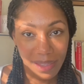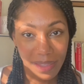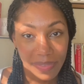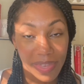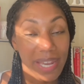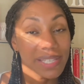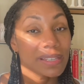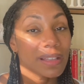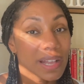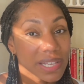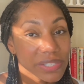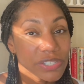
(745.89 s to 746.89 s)
that has a
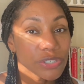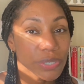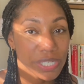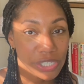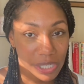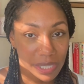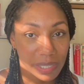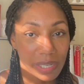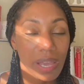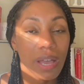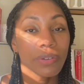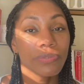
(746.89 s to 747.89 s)
concentration
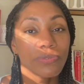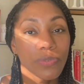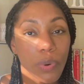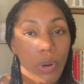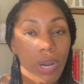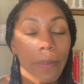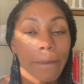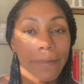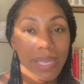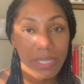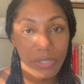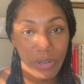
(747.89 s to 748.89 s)
of 4
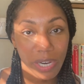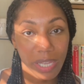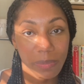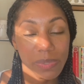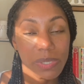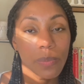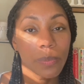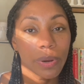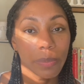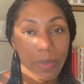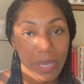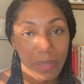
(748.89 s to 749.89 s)
milligrams per
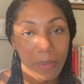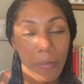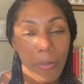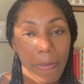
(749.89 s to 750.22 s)
mil.